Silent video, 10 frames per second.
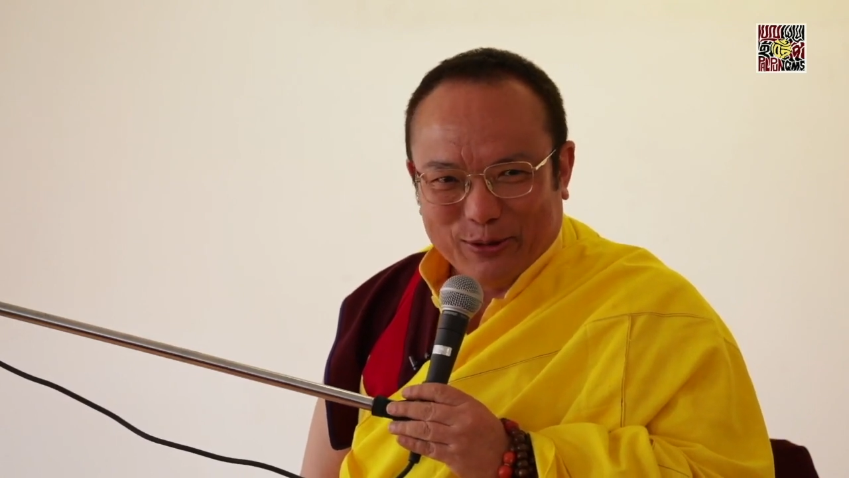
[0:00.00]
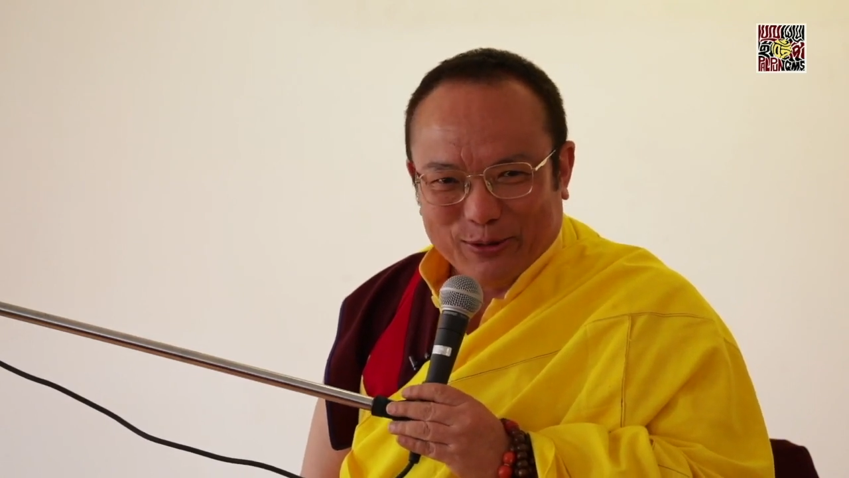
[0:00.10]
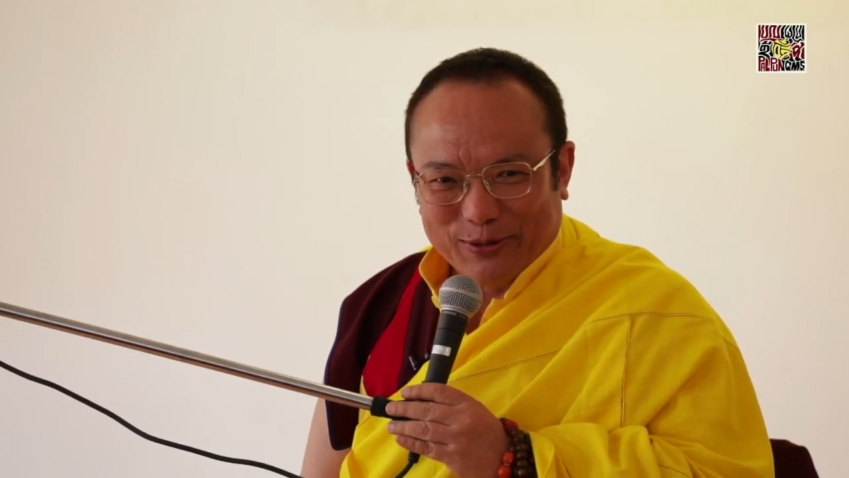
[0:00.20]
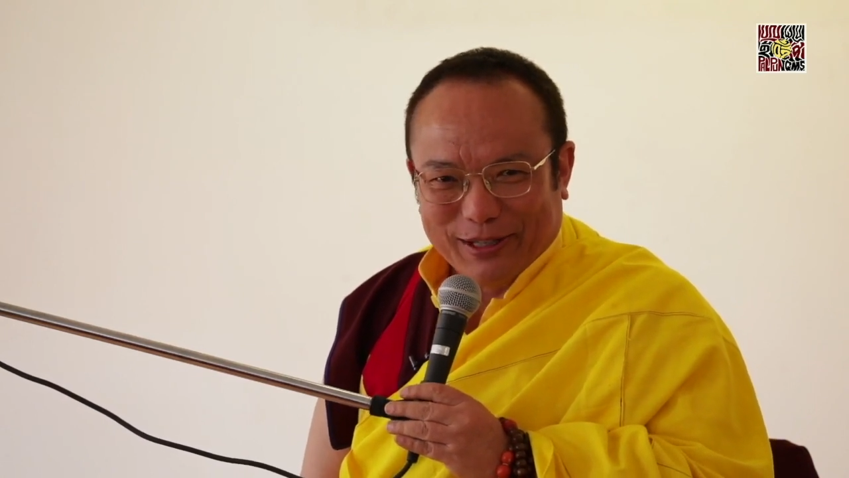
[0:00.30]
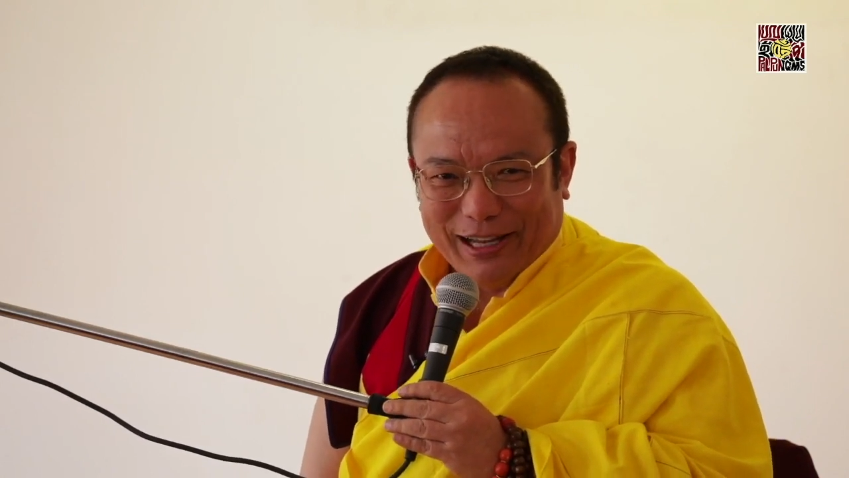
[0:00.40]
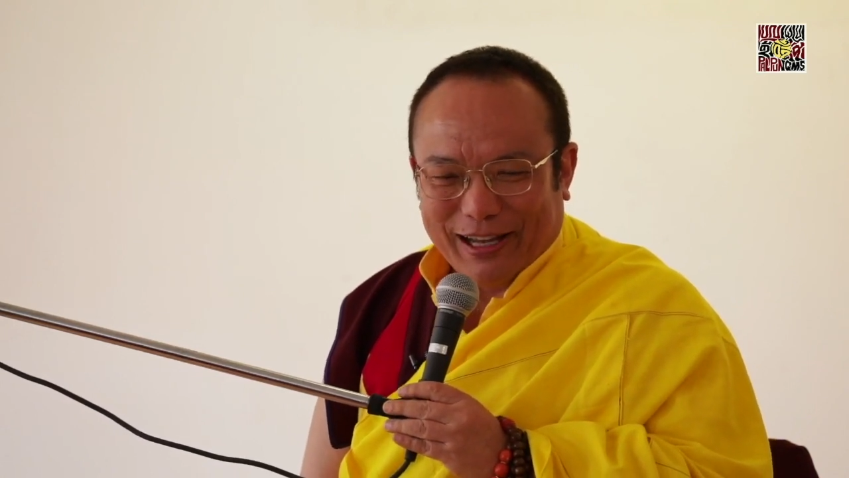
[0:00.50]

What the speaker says: to